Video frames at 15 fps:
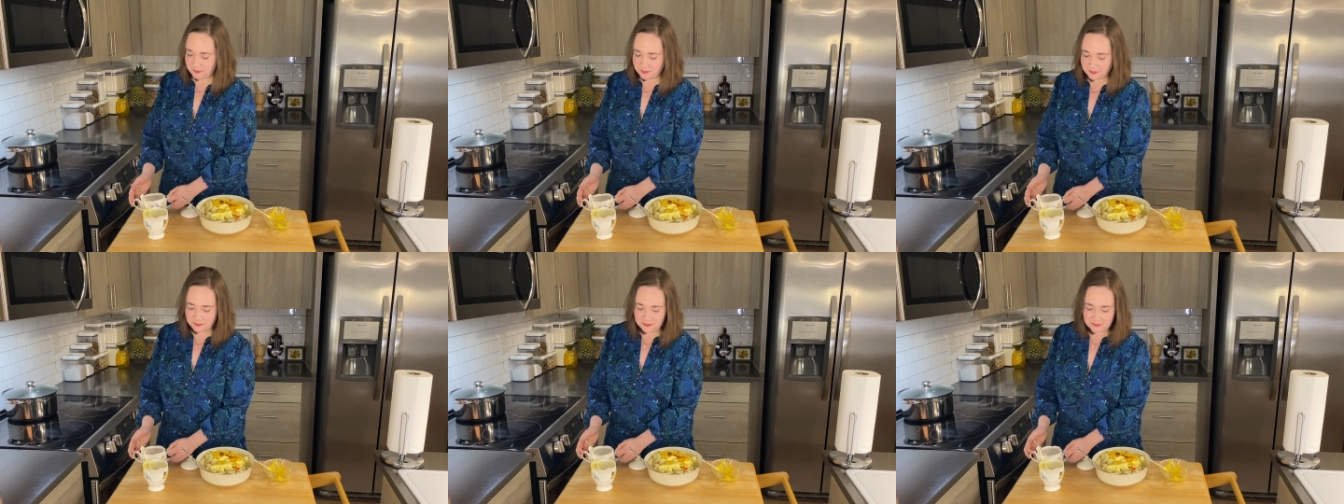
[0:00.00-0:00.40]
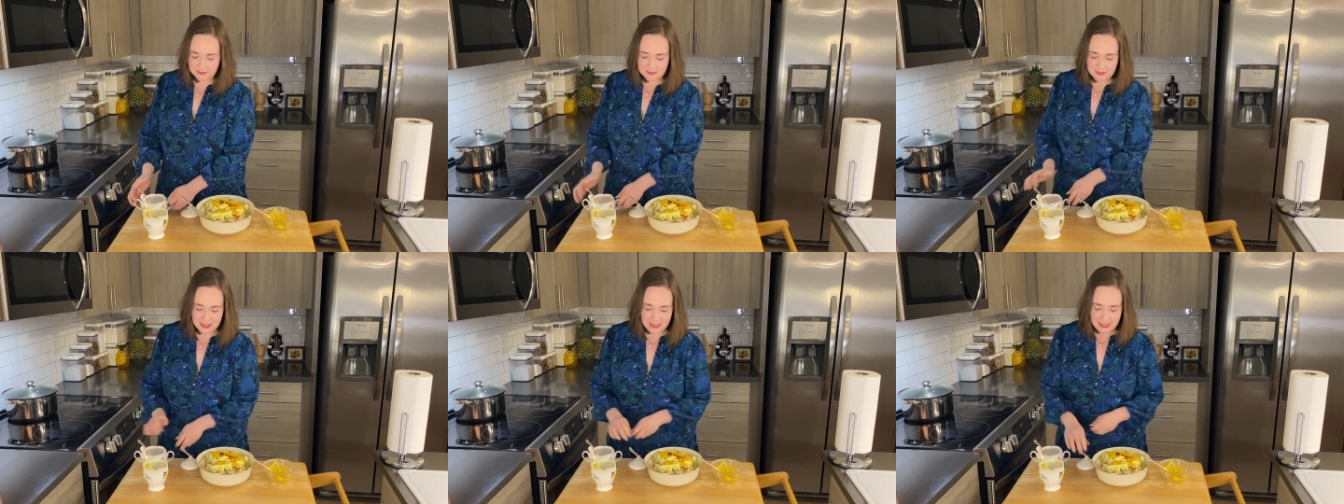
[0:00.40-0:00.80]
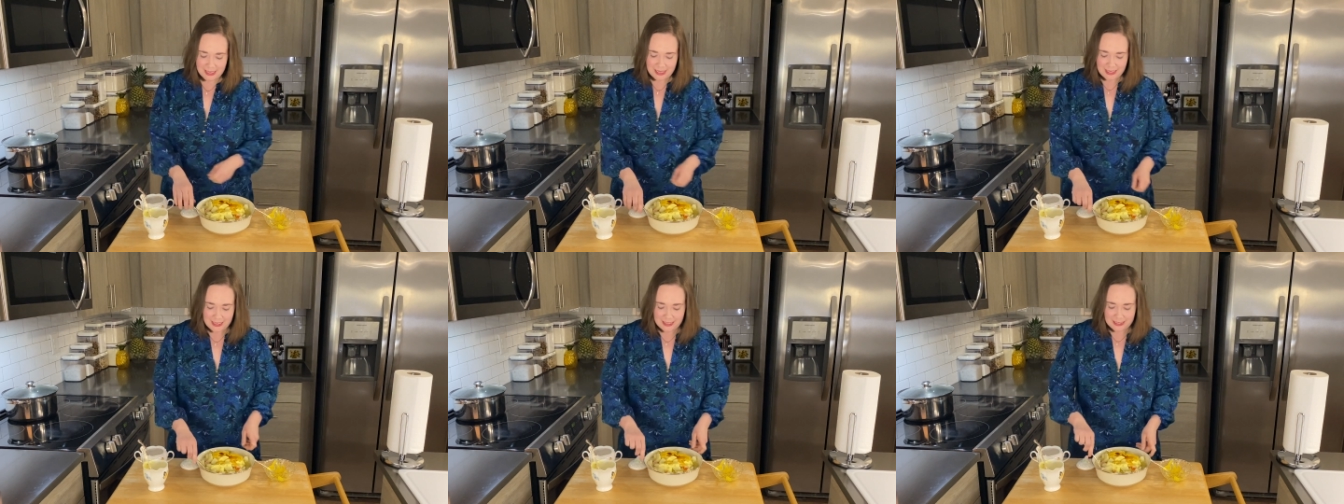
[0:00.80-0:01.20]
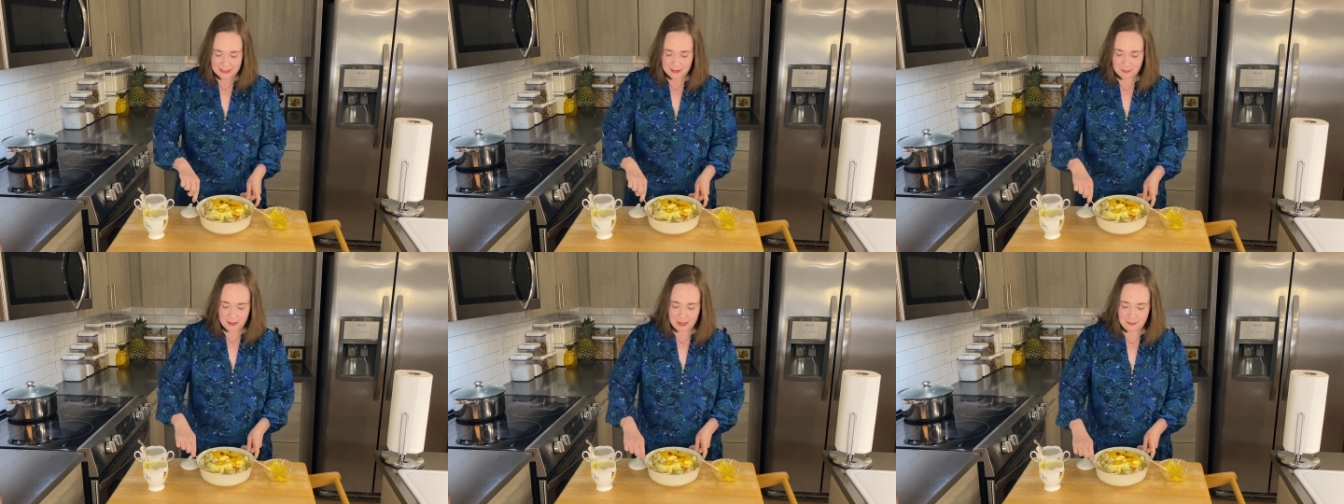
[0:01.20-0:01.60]

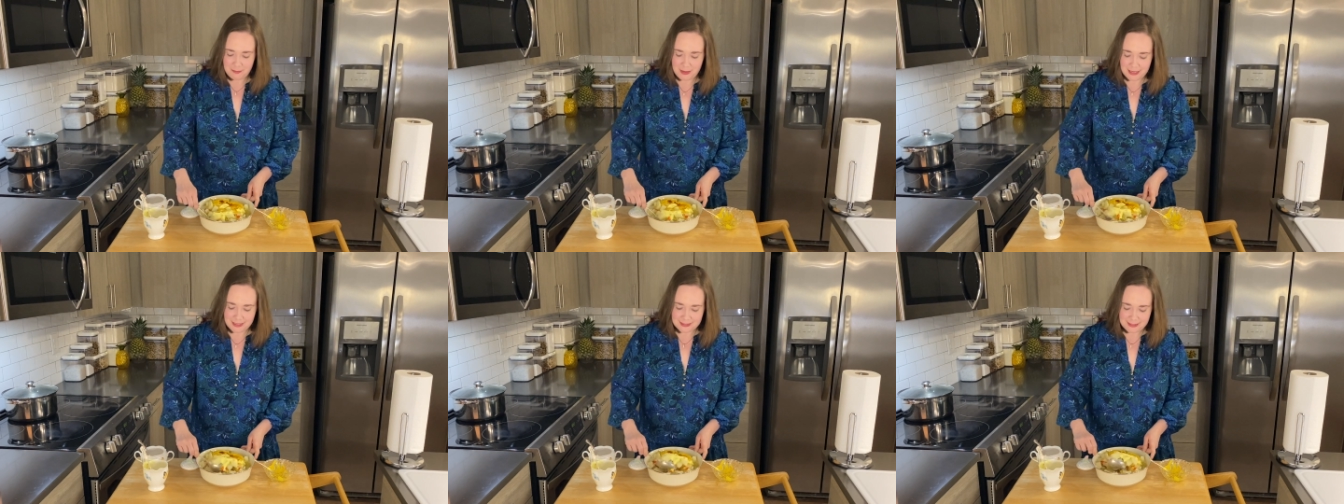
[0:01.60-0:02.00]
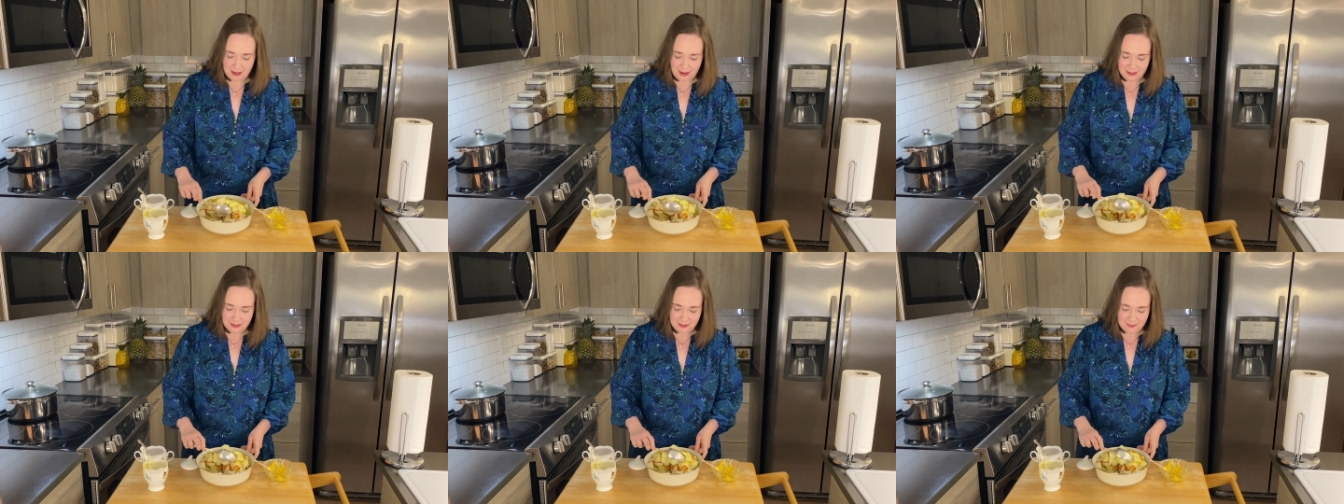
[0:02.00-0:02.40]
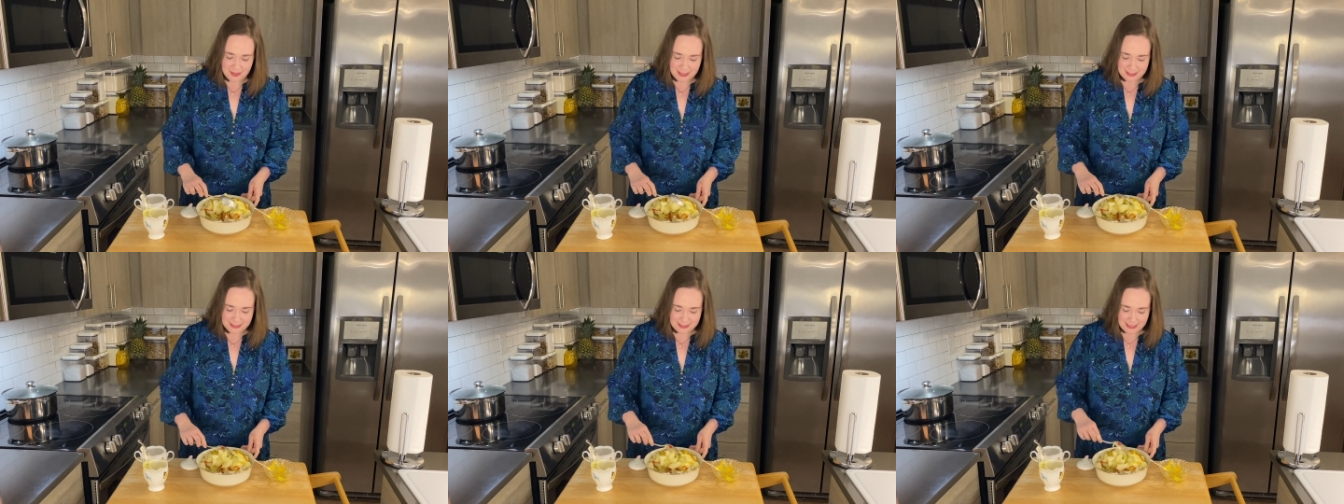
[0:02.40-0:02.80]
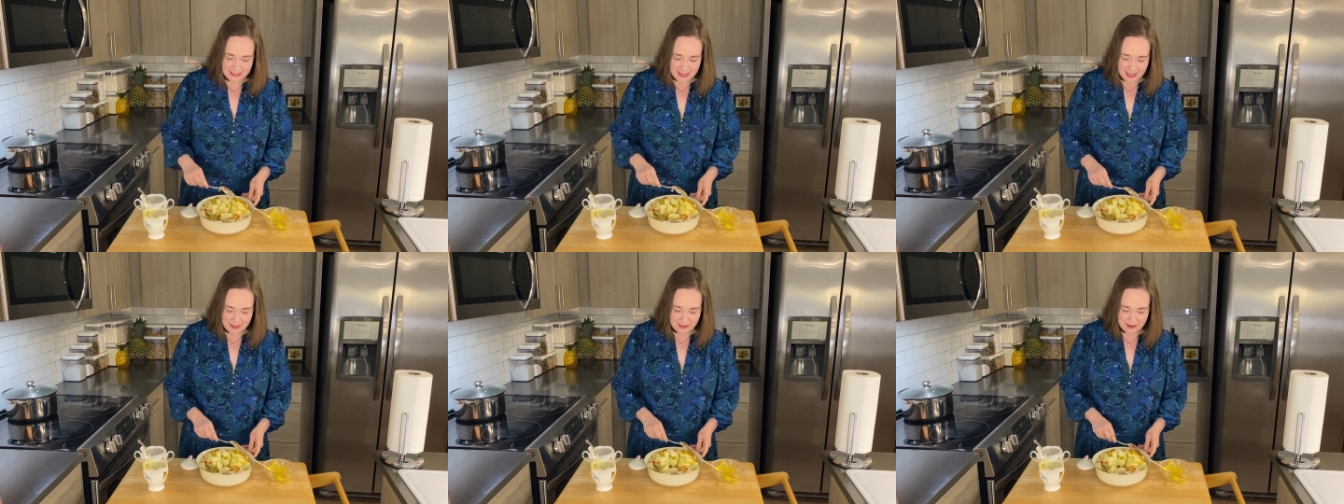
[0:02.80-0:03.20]
So I'm gonna mix all of this
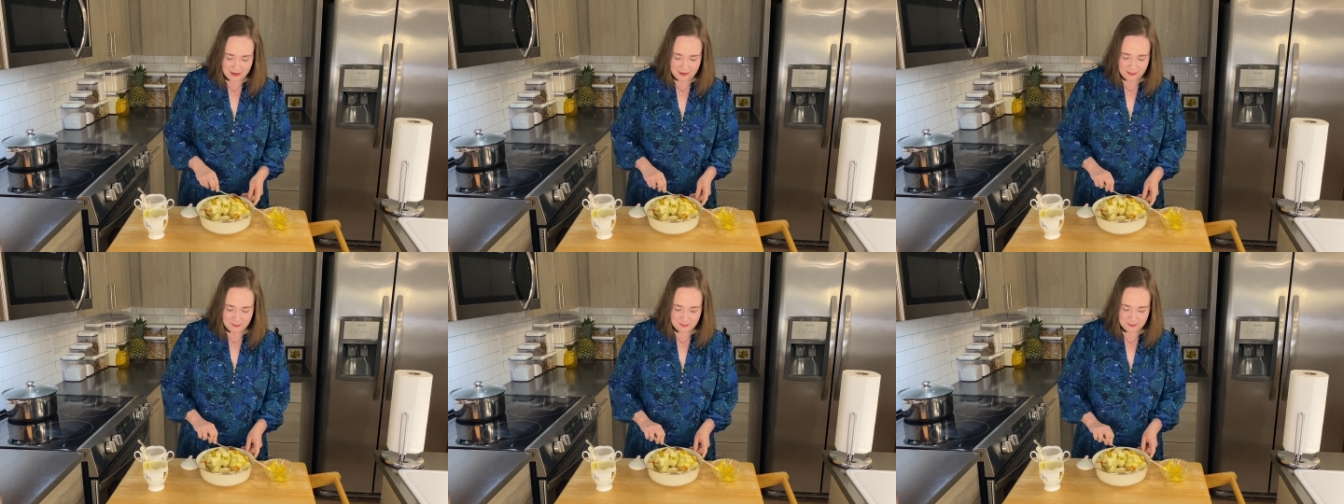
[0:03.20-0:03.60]
together